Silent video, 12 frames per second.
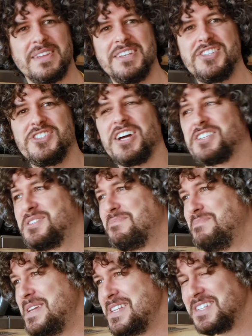I stuck
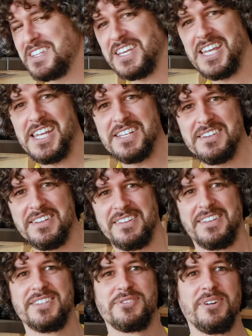some meat into the heat.
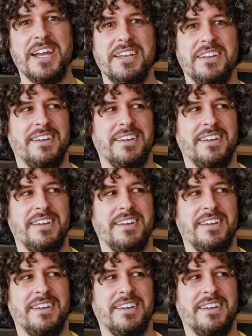That's right.